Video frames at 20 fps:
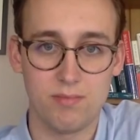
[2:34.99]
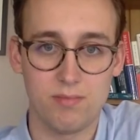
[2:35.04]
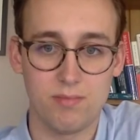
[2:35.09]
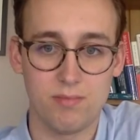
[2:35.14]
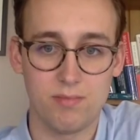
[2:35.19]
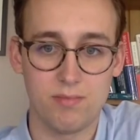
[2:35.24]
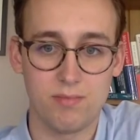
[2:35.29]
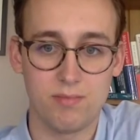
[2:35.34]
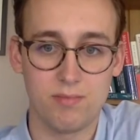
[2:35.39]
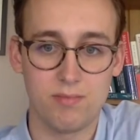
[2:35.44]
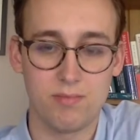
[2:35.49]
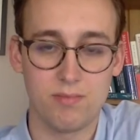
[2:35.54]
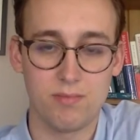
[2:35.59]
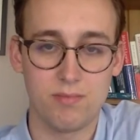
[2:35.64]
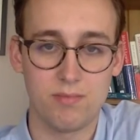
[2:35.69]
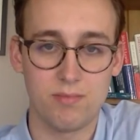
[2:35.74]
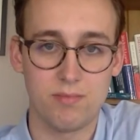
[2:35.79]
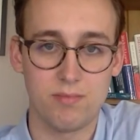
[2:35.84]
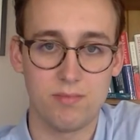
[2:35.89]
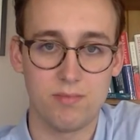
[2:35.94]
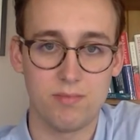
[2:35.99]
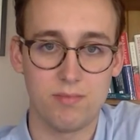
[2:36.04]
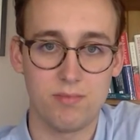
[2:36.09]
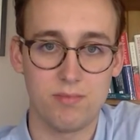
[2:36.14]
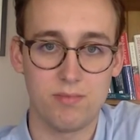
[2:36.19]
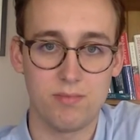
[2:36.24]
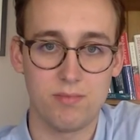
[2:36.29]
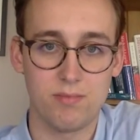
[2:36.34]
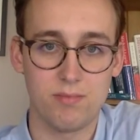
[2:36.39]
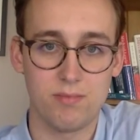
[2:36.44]

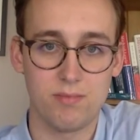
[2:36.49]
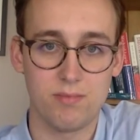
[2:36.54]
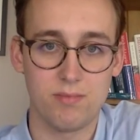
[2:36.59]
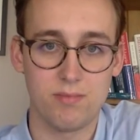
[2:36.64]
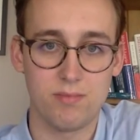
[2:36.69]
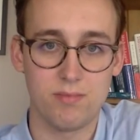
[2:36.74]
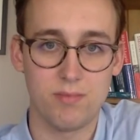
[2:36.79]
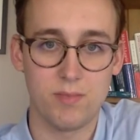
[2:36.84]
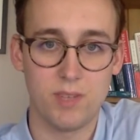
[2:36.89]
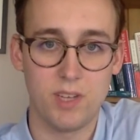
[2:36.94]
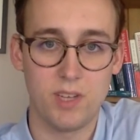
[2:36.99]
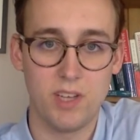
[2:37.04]
This person isn't speaking.